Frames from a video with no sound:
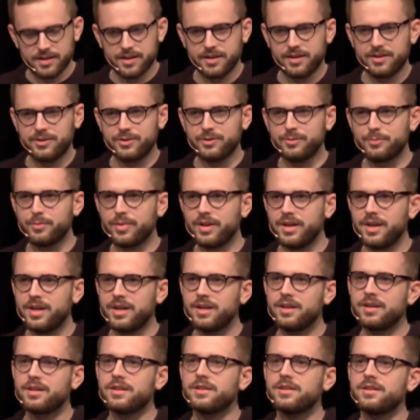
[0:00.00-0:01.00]
and
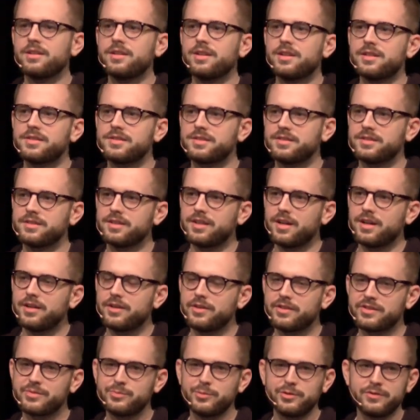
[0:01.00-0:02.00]
playing, as the
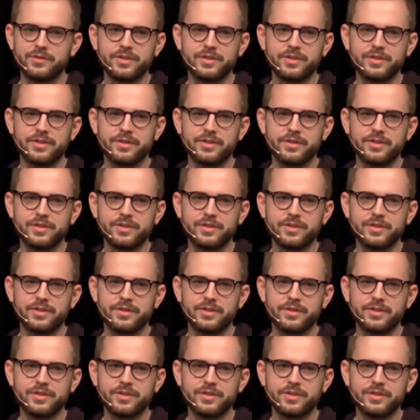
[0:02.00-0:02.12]
Hackers